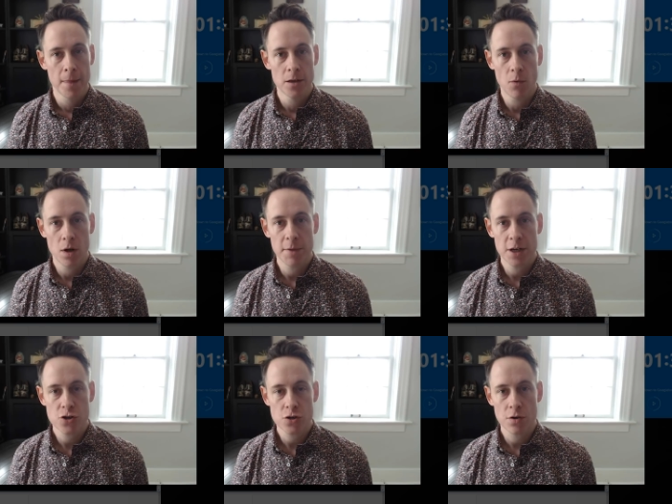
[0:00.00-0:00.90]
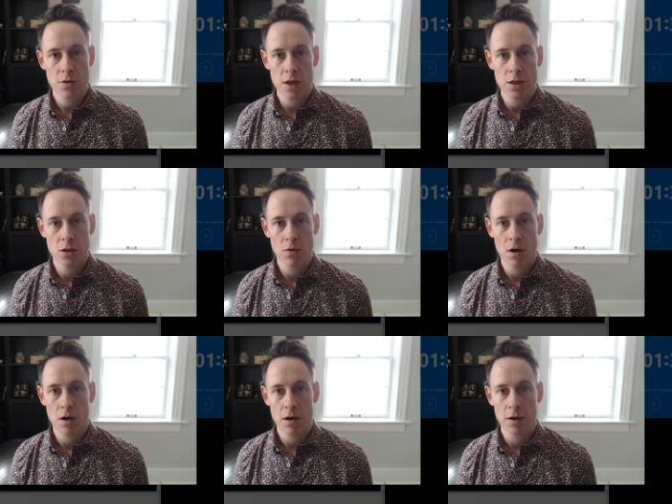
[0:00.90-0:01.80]
You want to make sure that you
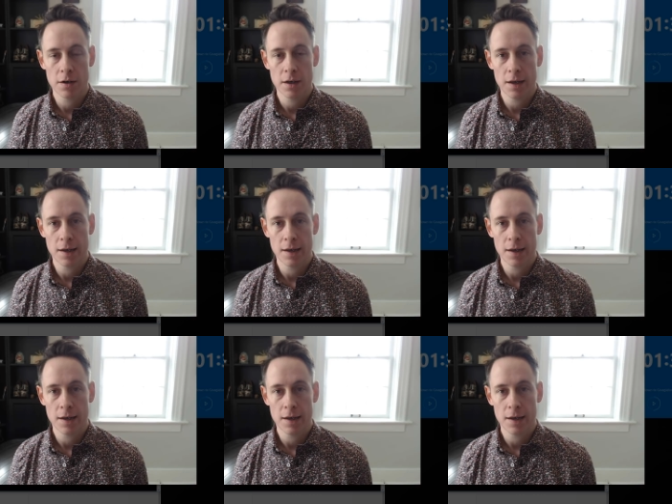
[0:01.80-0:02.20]
are